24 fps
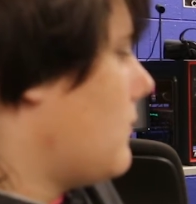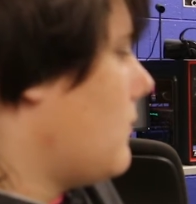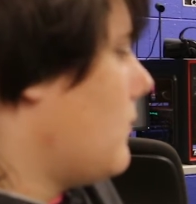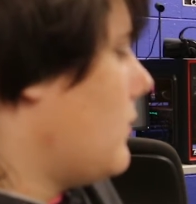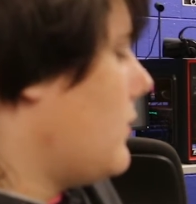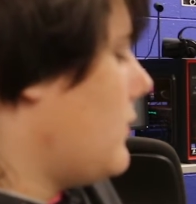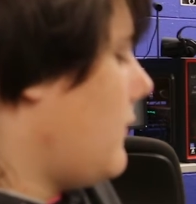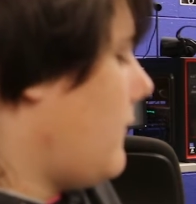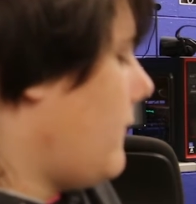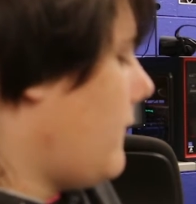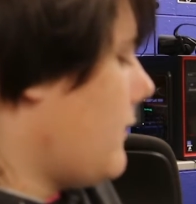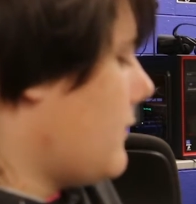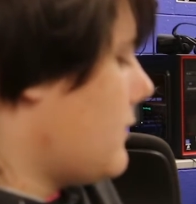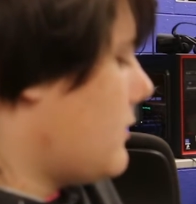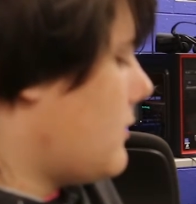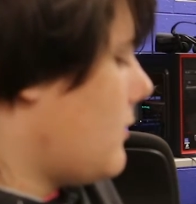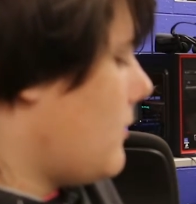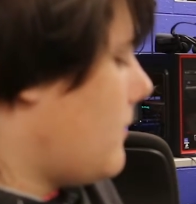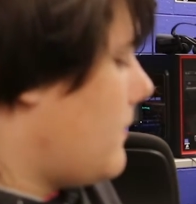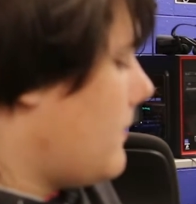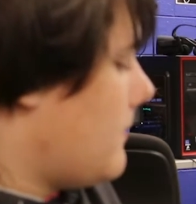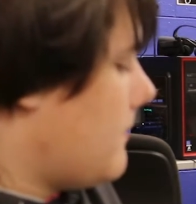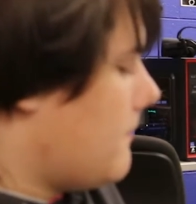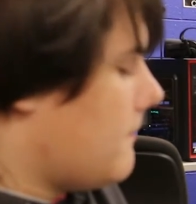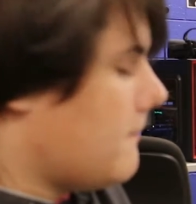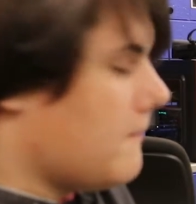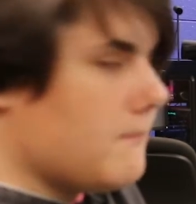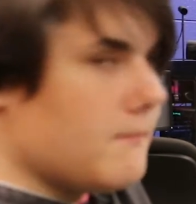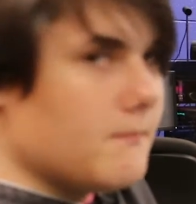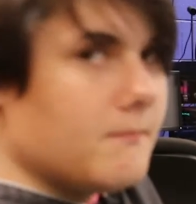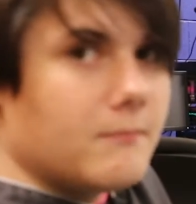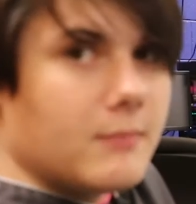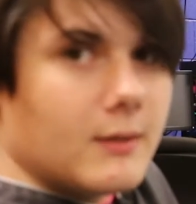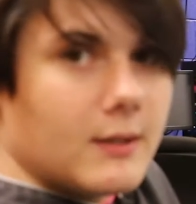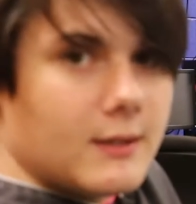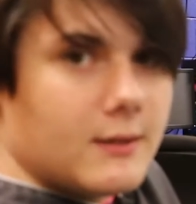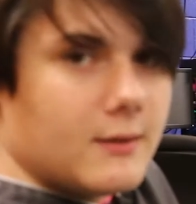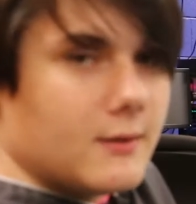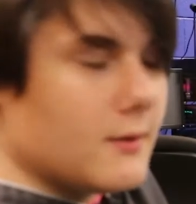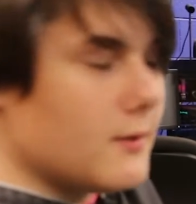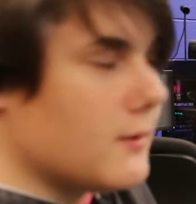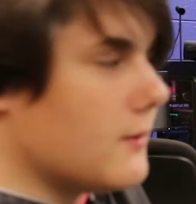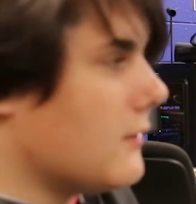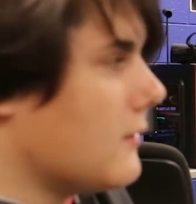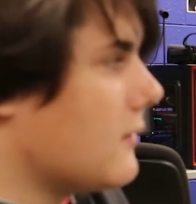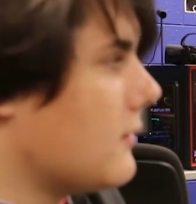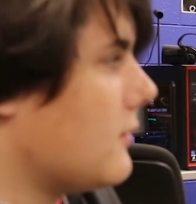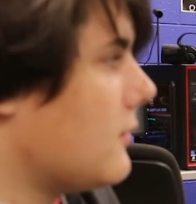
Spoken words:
when you first open Blender,